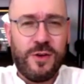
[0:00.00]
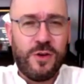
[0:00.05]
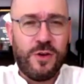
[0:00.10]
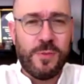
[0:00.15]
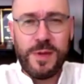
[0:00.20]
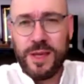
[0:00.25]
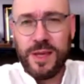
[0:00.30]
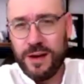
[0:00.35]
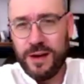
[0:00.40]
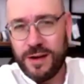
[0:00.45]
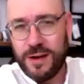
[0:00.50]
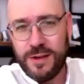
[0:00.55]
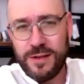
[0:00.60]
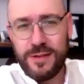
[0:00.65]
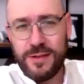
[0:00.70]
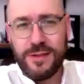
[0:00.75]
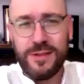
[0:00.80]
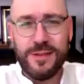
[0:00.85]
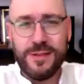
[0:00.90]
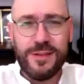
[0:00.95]
come here.
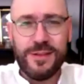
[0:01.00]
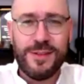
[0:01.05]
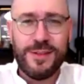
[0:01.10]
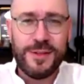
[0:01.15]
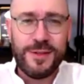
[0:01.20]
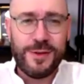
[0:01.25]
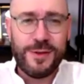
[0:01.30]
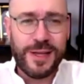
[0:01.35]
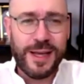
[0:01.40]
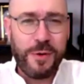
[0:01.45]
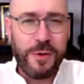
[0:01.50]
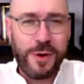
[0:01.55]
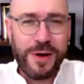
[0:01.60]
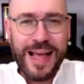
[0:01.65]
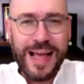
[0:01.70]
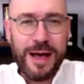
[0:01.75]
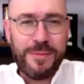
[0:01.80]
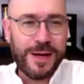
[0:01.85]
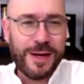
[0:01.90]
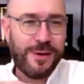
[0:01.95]
Okay, we're
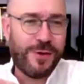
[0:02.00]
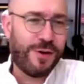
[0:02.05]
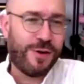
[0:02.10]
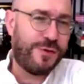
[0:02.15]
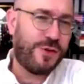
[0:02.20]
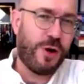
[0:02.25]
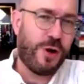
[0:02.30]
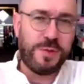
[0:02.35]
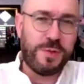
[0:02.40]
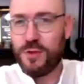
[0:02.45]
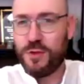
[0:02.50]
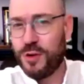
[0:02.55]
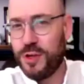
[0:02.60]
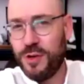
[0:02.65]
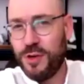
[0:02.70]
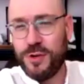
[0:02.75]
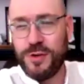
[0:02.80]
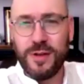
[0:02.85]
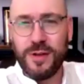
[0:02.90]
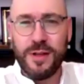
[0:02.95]
going to have a lot of jobs for
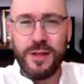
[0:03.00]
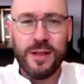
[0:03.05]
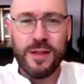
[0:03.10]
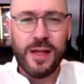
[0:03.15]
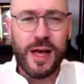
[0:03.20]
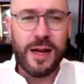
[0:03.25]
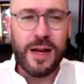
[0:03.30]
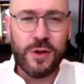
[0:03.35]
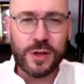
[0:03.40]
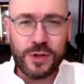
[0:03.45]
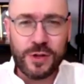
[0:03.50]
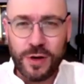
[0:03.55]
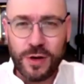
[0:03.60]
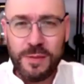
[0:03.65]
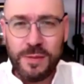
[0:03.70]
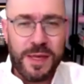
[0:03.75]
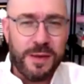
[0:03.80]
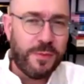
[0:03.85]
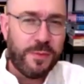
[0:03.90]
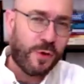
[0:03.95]
you. Uh, not
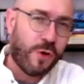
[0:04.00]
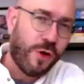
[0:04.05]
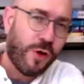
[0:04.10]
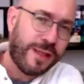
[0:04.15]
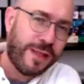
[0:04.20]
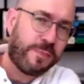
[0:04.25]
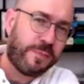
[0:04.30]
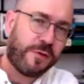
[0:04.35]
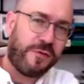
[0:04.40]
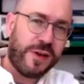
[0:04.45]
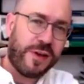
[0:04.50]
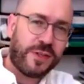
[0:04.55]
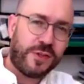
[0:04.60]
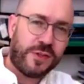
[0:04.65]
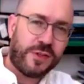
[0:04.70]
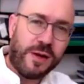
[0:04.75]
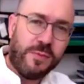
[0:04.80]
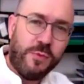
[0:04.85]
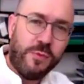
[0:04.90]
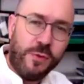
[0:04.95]
only me, but all the professors
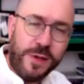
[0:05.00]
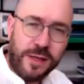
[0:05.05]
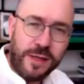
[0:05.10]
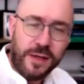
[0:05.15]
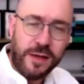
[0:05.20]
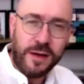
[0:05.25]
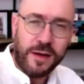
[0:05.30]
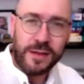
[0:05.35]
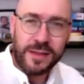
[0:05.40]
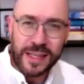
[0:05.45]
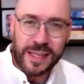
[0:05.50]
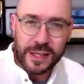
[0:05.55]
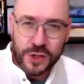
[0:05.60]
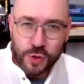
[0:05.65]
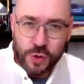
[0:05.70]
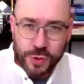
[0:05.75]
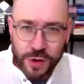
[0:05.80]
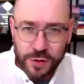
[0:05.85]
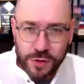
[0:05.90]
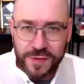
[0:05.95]
that are moving here, the
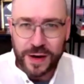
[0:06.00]
junior